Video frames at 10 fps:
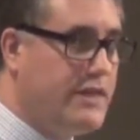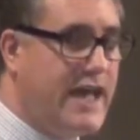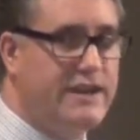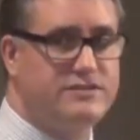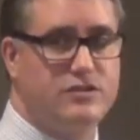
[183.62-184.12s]

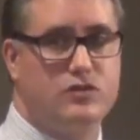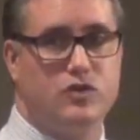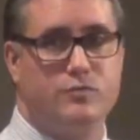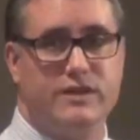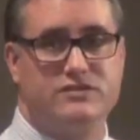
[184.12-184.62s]
that is a
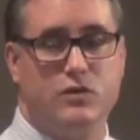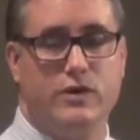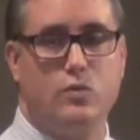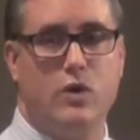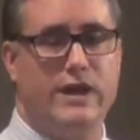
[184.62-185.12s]
group that's
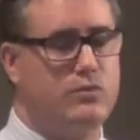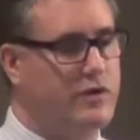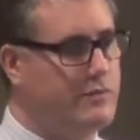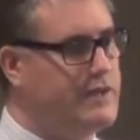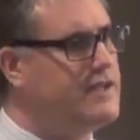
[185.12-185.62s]
going
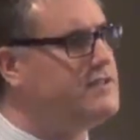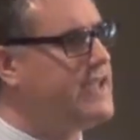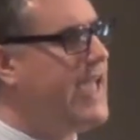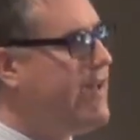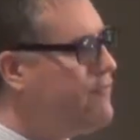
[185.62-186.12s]
wayward, because
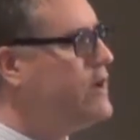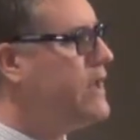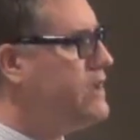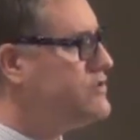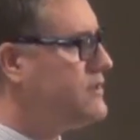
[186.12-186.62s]
every
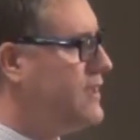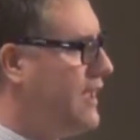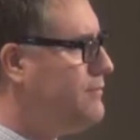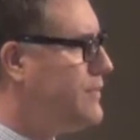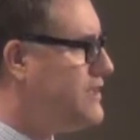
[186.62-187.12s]
nation
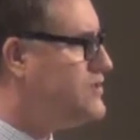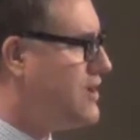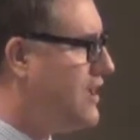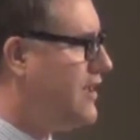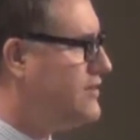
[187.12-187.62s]
can be
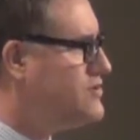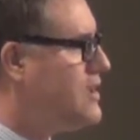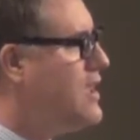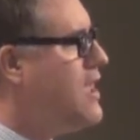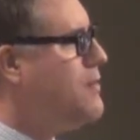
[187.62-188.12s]
judged
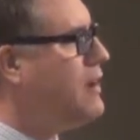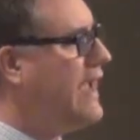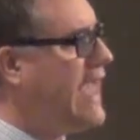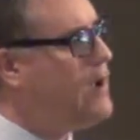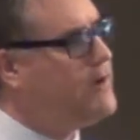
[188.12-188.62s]
by
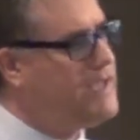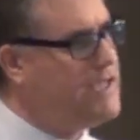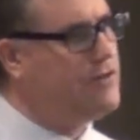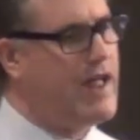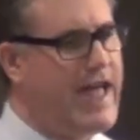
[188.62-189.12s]
how it
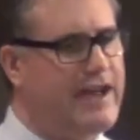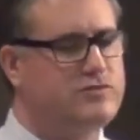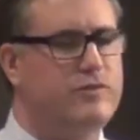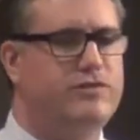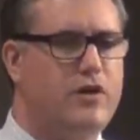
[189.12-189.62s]

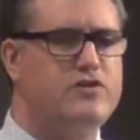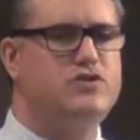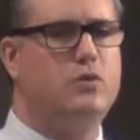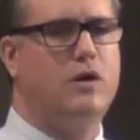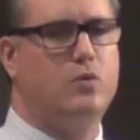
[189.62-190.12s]
interacts with
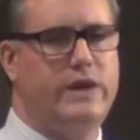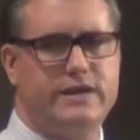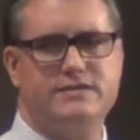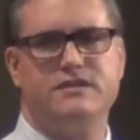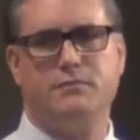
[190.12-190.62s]
those who are
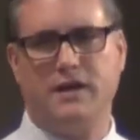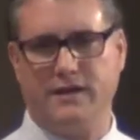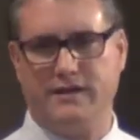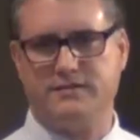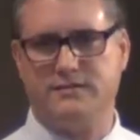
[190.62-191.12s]
weakest
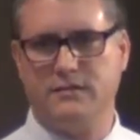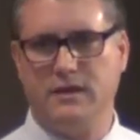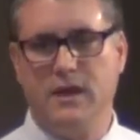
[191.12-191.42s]
among us.